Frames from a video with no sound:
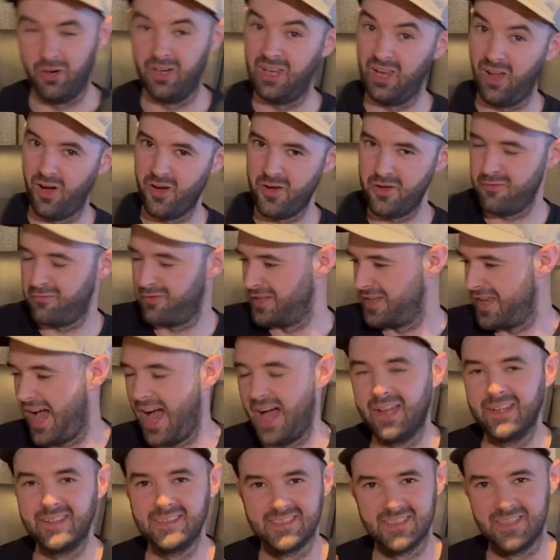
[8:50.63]
alive in your
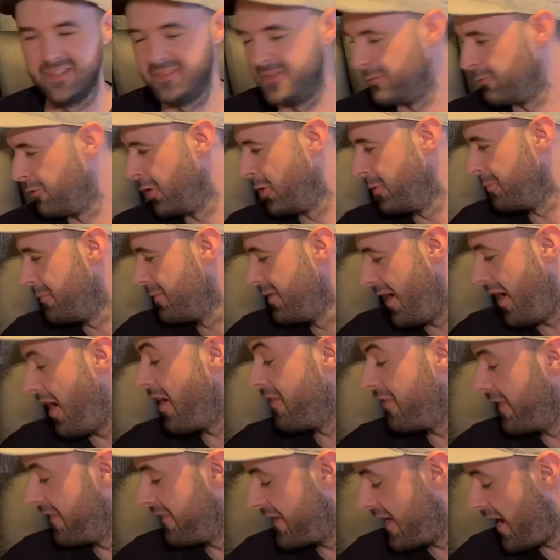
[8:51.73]
hands and in the room
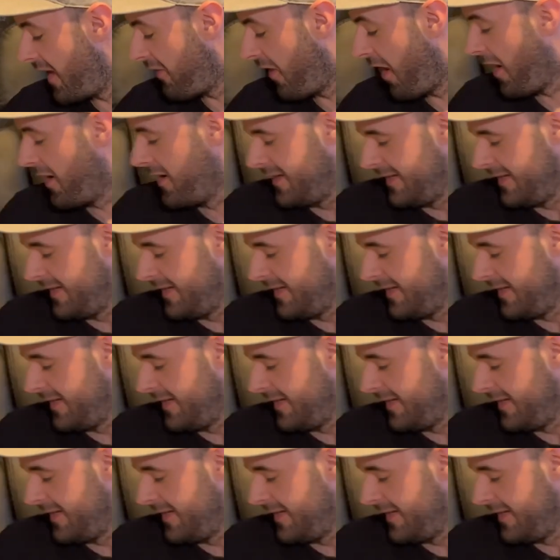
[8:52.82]
than the other.